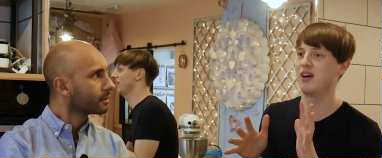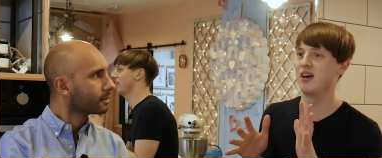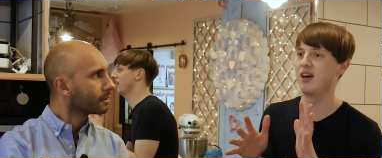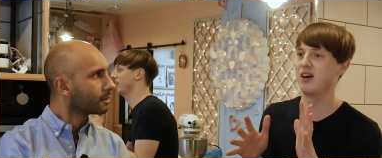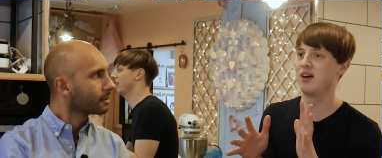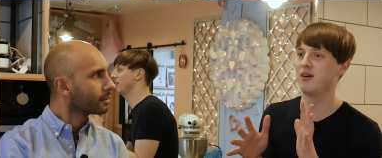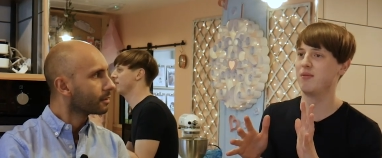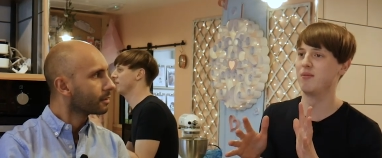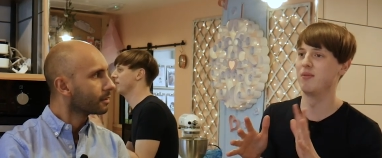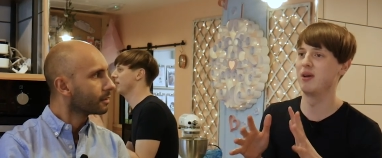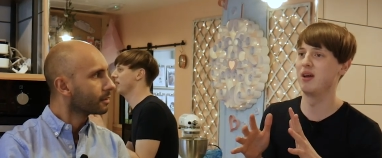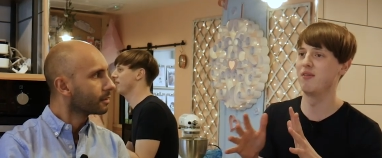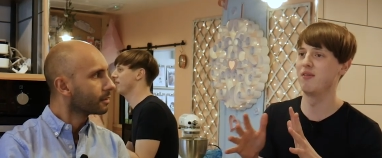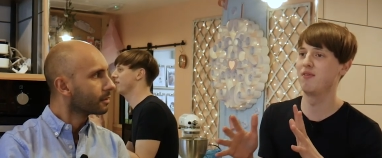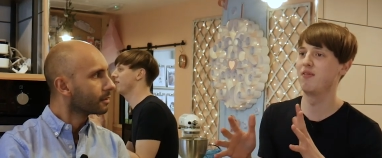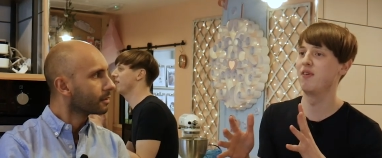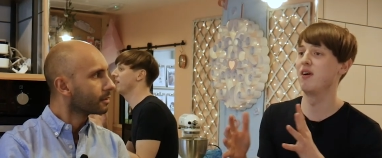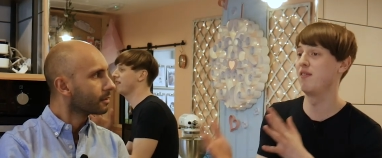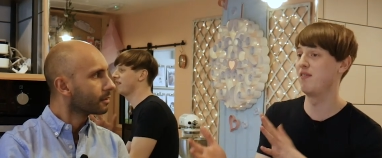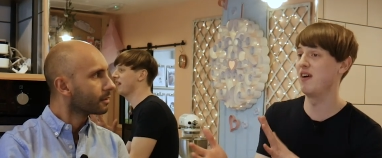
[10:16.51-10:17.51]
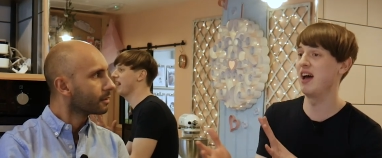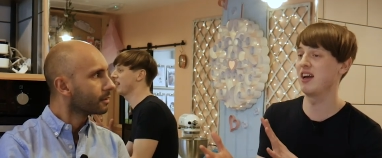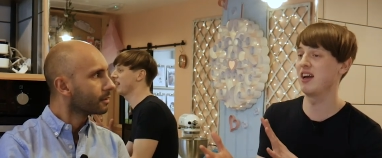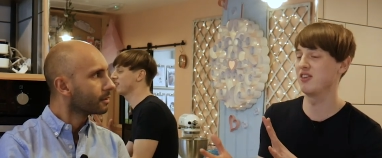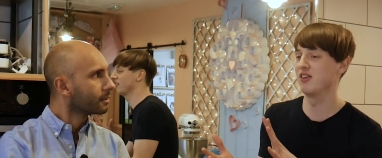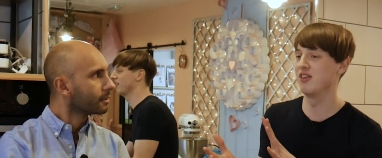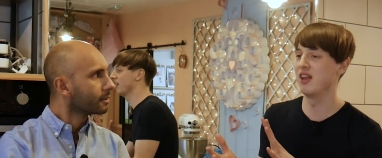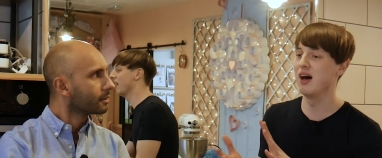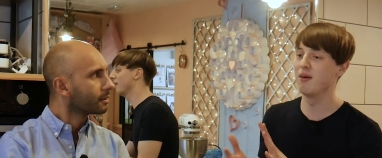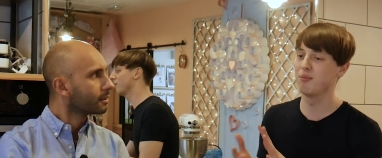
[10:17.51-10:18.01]
Speaker 1: Um,
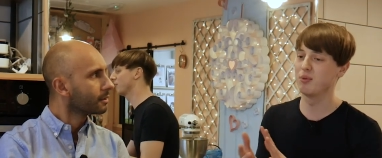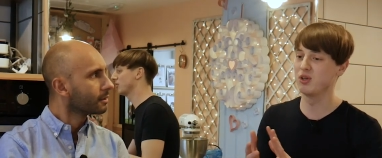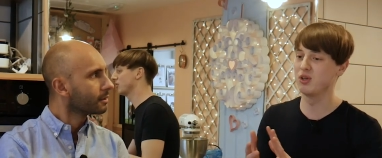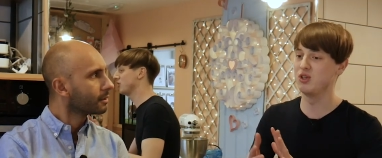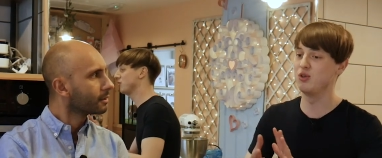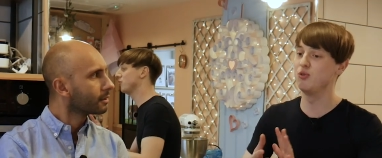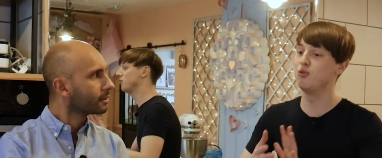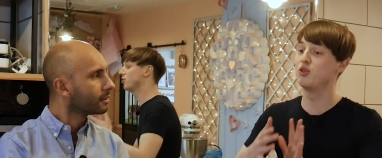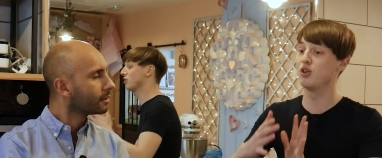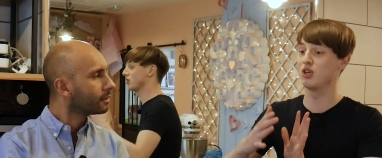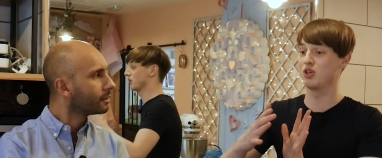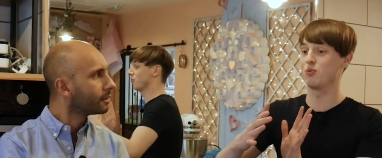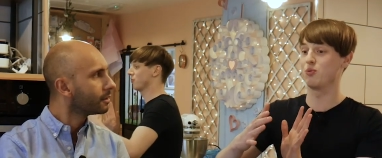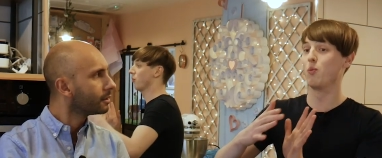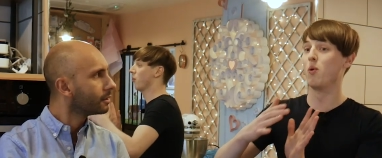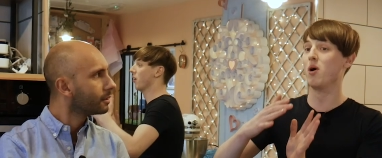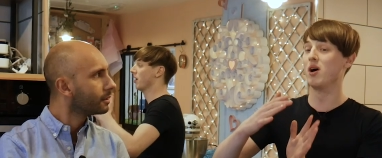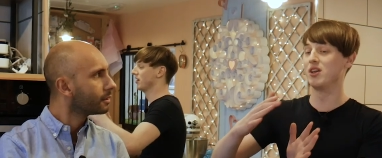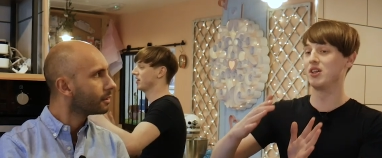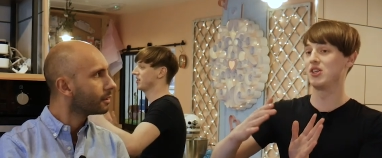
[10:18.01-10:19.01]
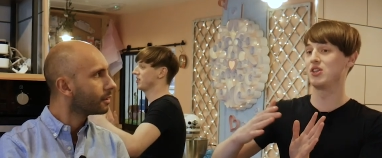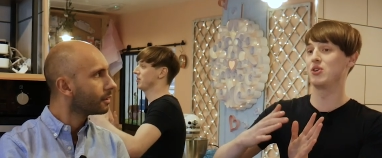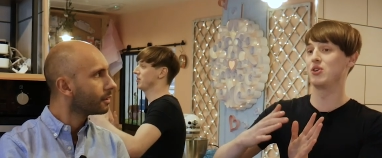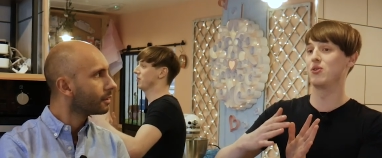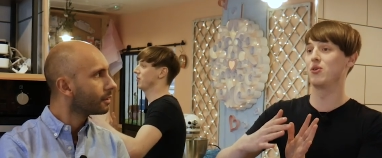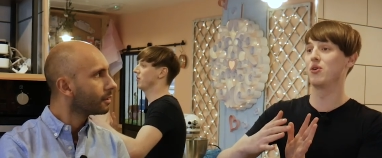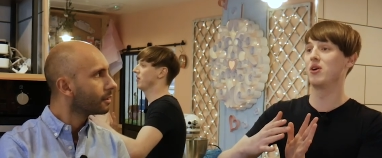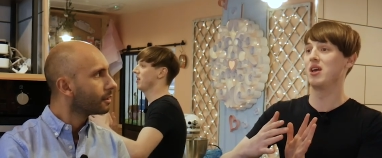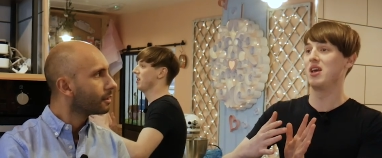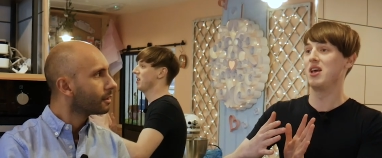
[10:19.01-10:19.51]
effect on that because you just want
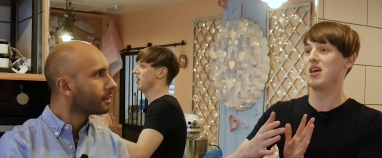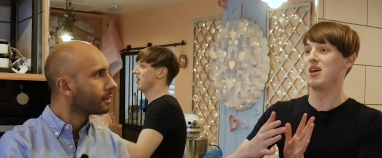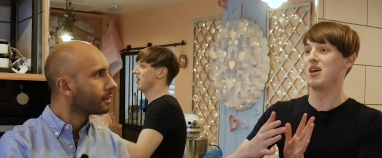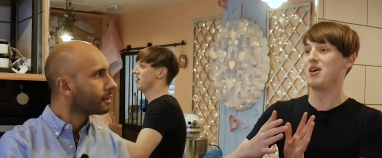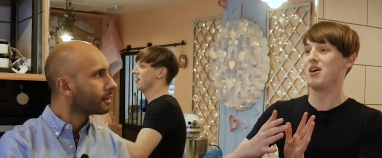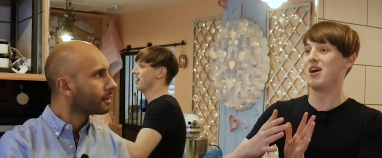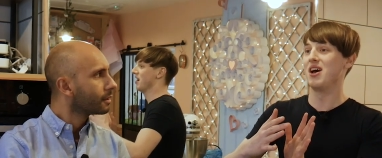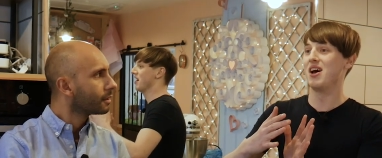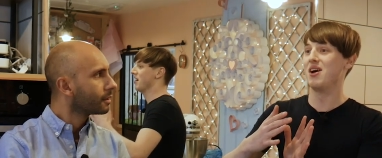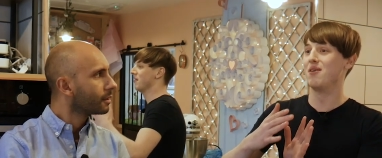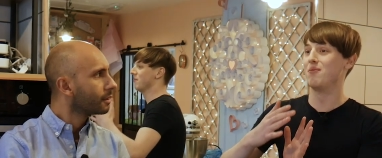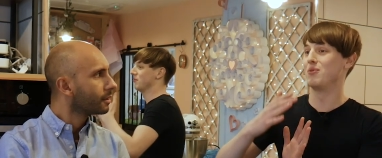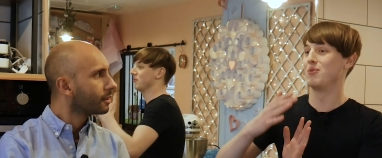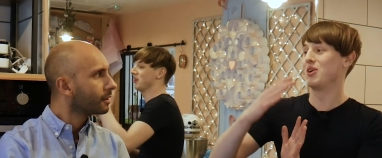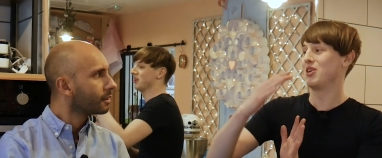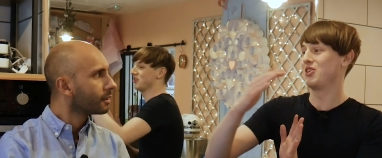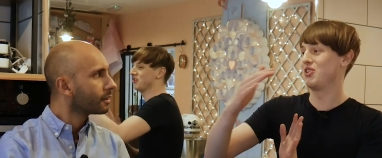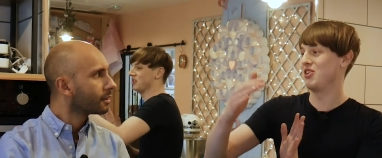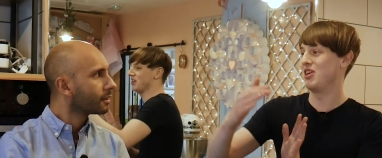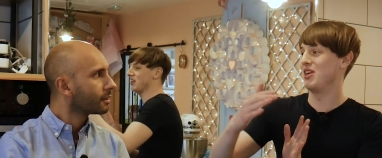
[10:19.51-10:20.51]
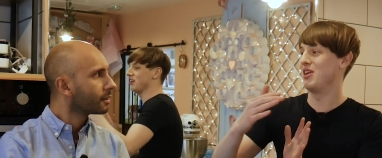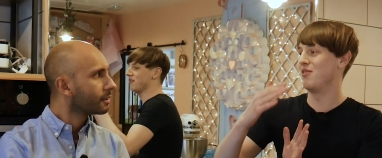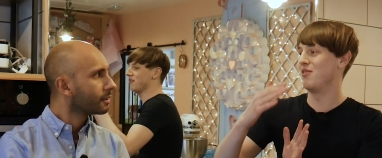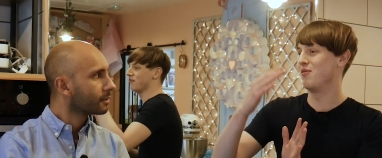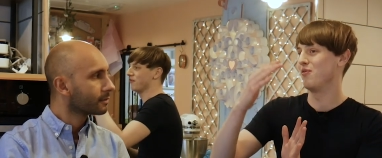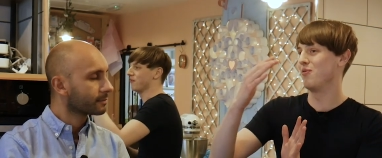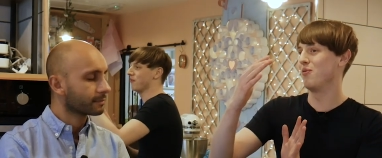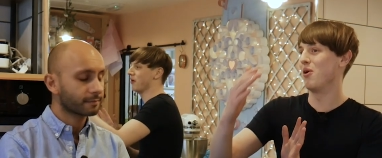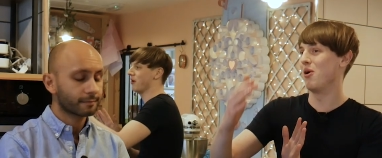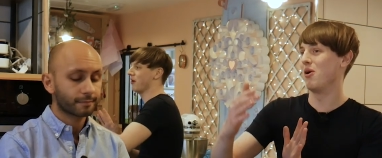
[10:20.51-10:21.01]
to um,
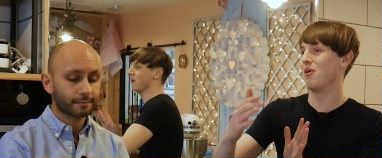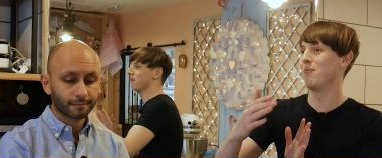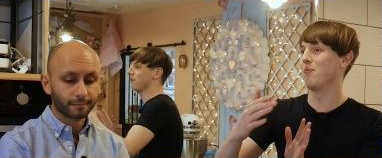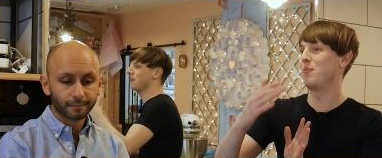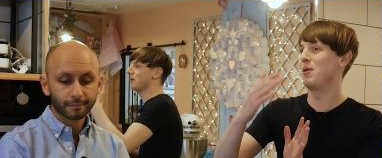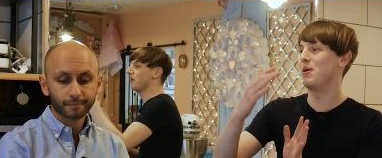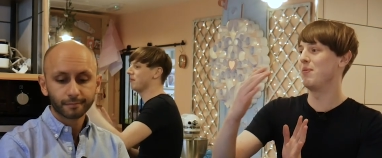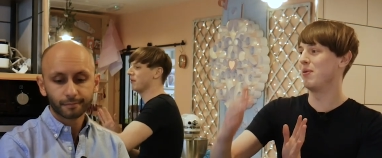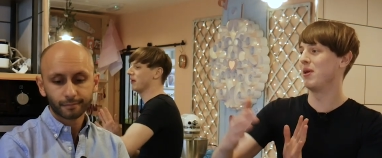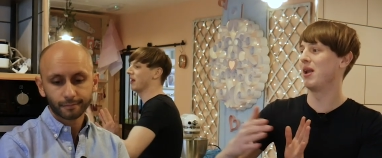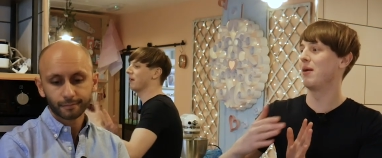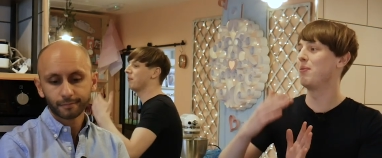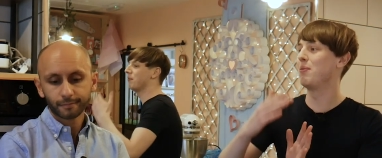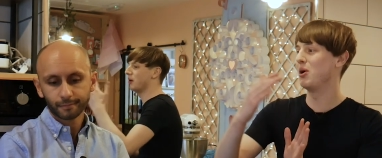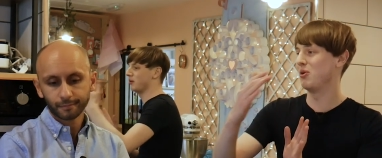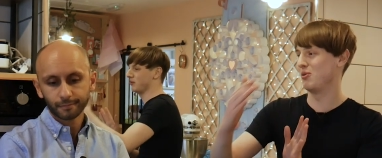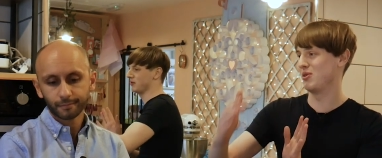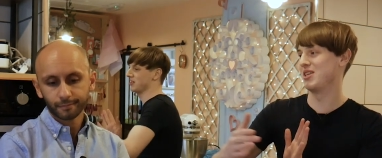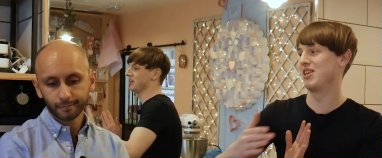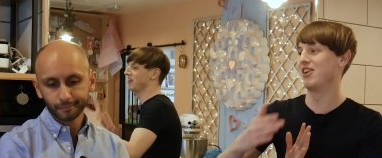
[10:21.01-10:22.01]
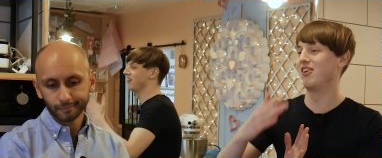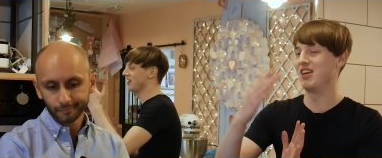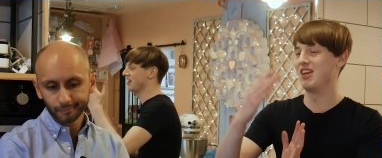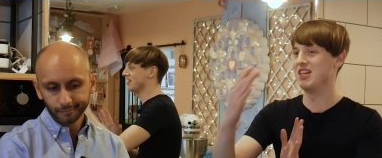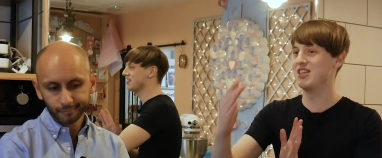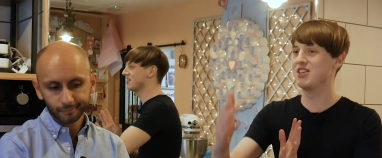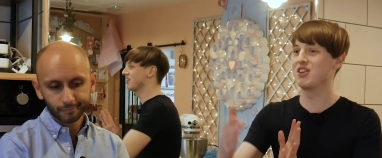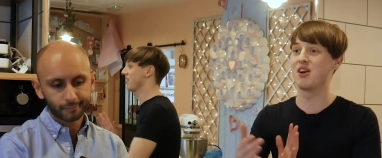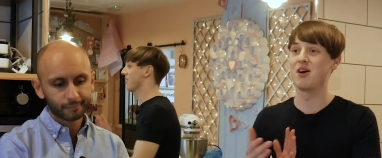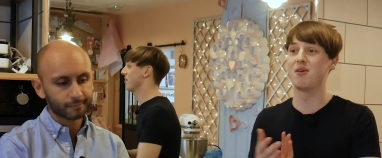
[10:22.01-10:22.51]
achieve what people are posting on
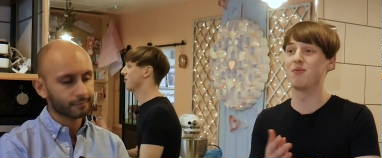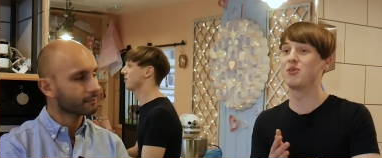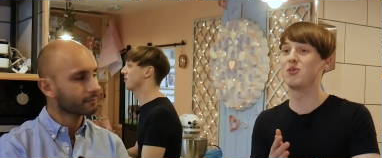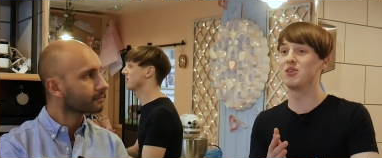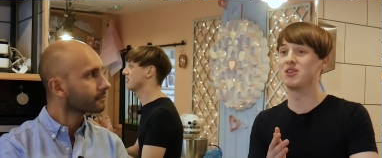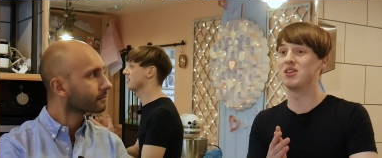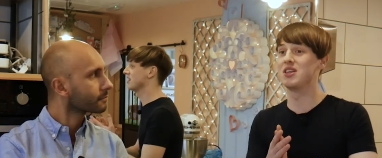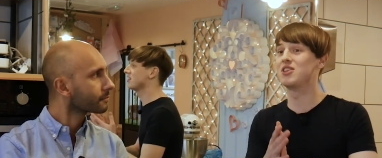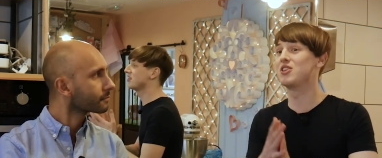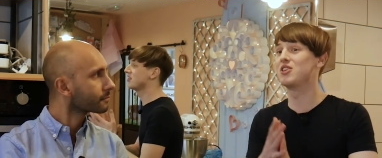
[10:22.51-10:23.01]
Instagram because they're